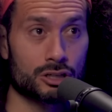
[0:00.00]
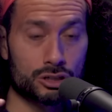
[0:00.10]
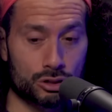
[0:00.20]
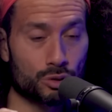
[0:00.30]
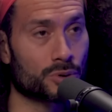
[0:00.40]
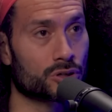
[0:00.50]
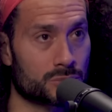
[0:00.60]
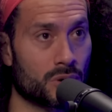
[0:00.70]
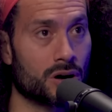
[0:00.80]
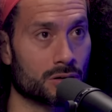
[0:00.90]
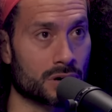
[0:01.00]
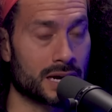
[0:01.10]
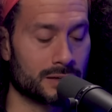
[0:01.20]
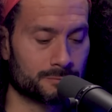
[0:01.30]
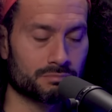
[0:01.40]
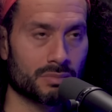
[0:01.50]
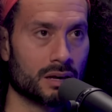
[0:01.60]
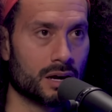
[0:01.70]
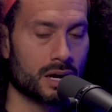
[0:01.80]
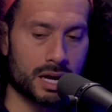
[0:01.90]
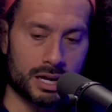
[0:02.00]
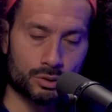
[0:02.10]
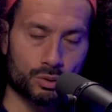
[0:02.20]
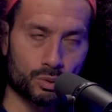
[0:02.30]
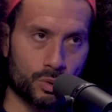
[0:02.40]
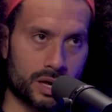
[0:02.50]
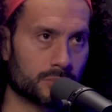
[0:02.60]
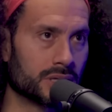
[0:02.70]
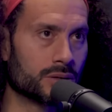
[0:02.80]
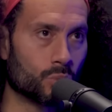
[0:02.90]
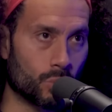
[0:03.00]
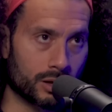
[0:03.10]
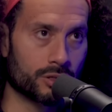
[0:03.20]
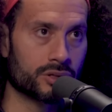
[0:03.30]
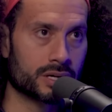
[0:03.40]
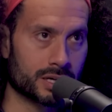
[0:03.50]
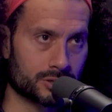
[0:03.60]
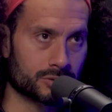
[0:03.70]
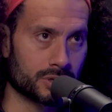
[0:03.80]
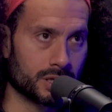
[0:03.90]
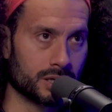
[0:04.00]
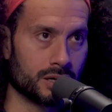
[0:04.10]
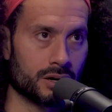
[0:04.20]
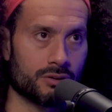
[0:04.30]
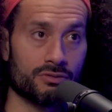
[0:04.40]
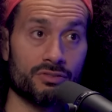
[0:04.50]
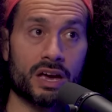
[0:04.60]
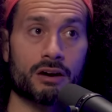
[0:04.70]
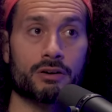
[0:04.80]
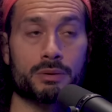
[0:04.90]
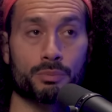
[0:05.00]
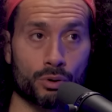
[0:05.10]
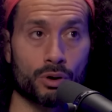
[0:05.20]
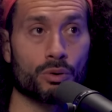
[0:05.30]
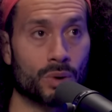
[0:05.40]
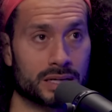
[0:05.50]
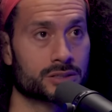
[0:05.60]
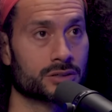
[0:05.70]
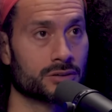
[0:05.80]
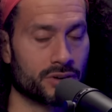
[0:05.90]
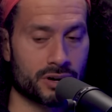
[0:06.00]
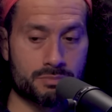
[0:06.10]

Super small, right? Incredibly wealthy country. Very pro-Western, very